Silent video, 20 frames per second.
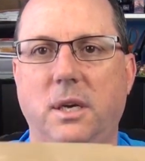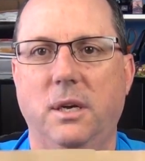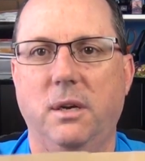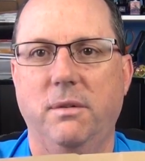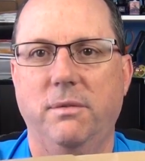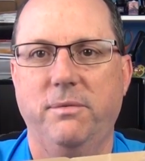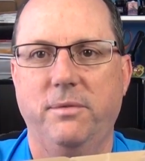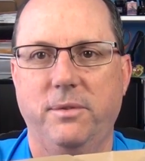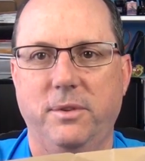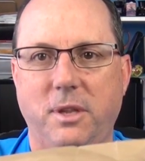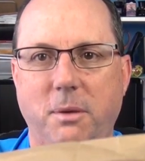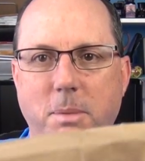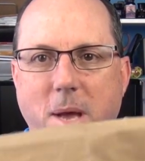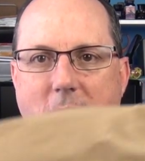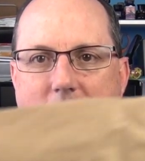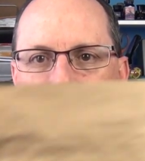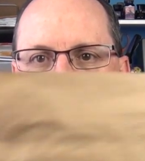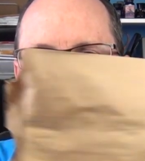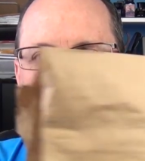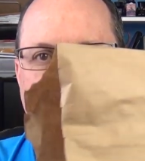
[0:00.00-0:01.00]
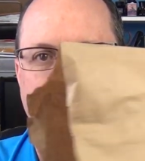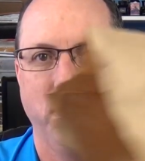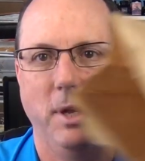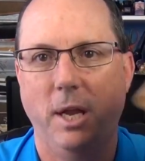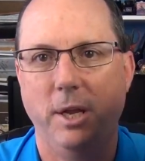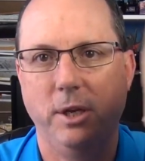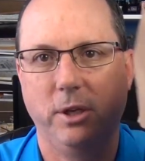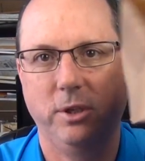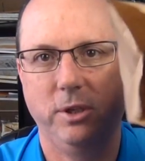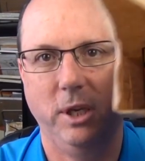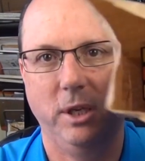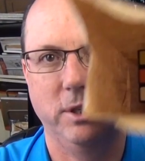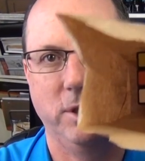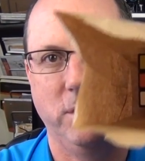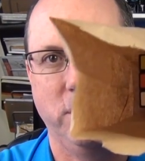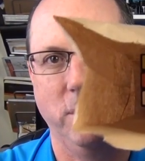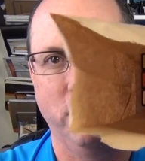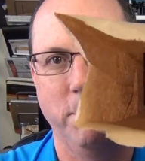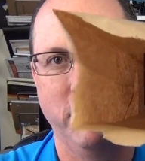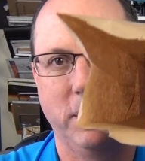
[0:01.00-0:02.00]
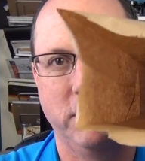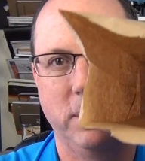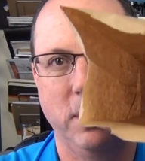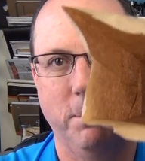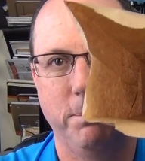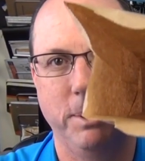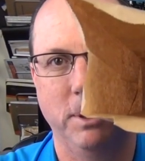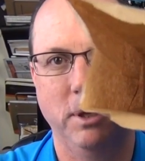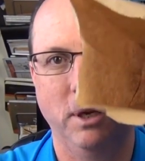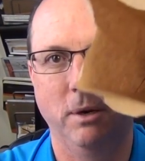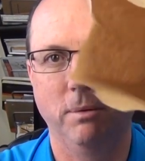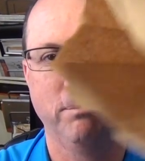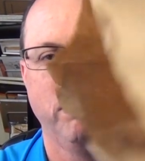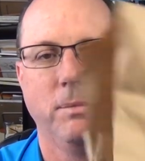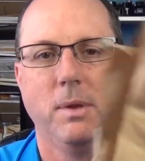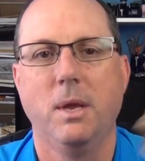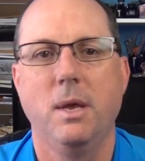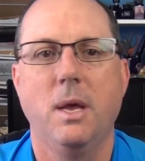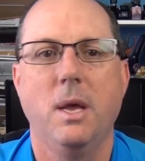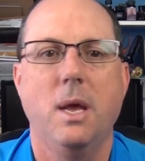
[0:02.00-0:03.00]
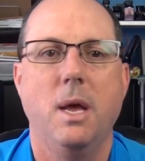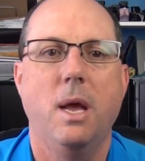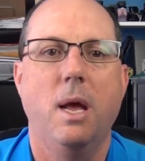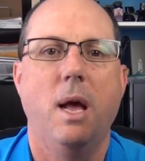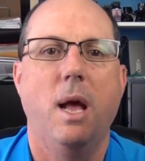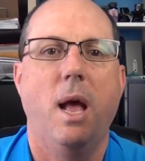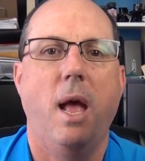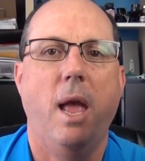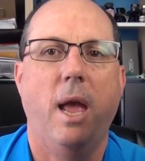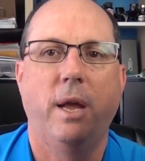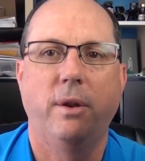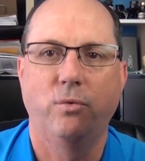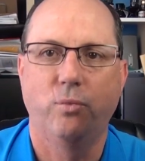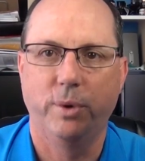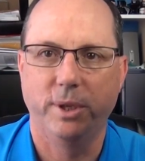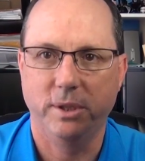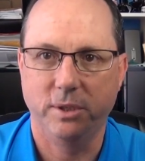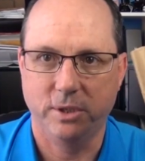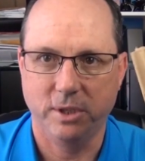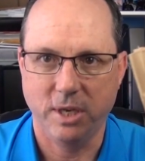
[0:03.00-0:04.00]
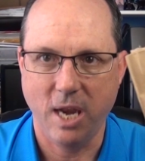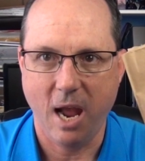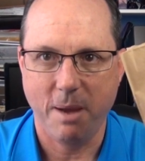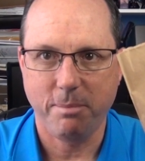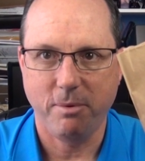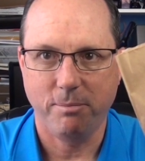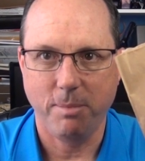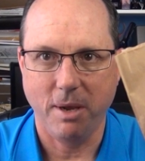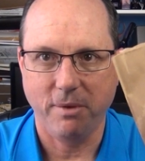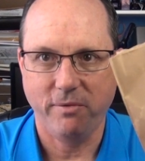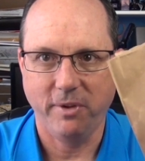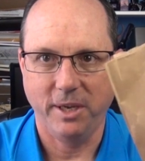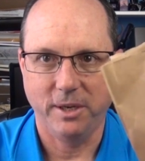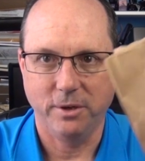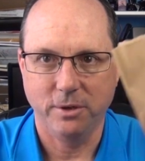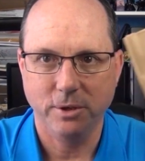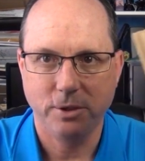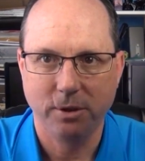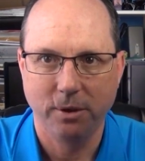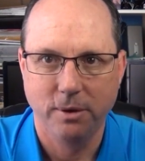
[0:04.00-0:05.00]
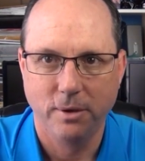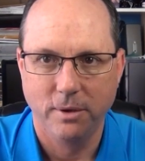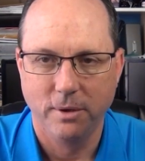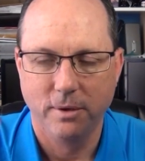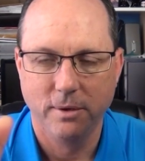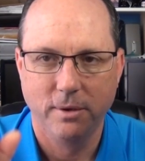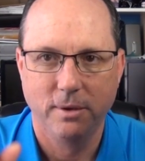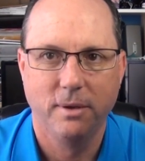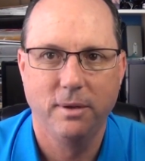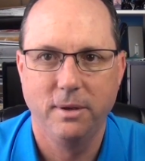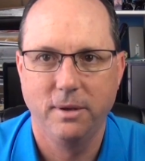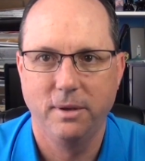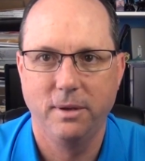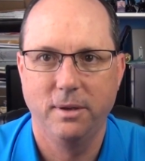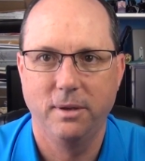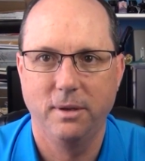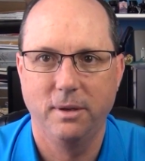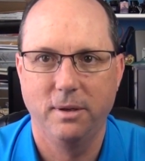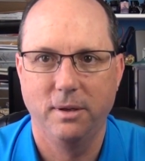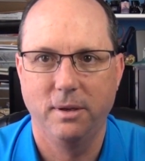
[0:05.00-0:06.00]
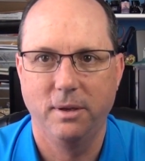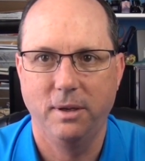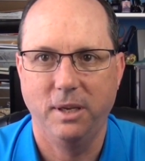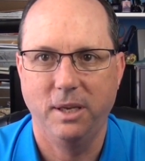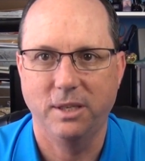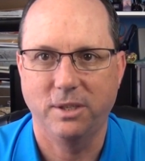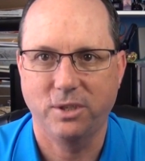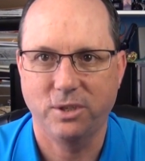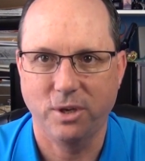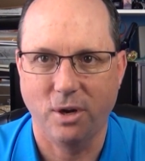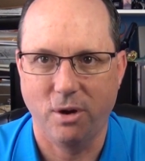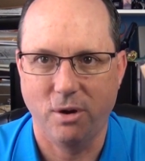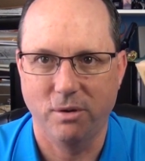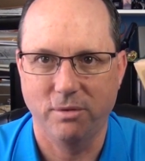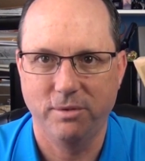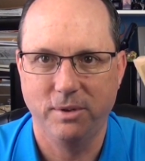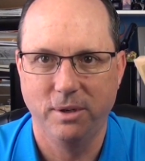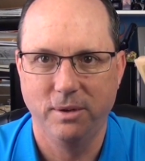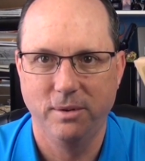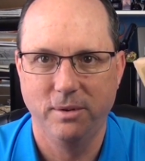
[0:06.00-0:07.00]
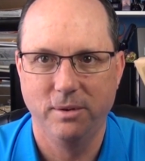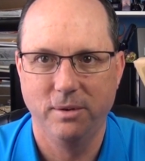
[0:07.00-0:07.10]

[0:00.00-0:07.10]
of the bag. And you can see it's still mixed up in there. And with the snap of my fingers, it's solved.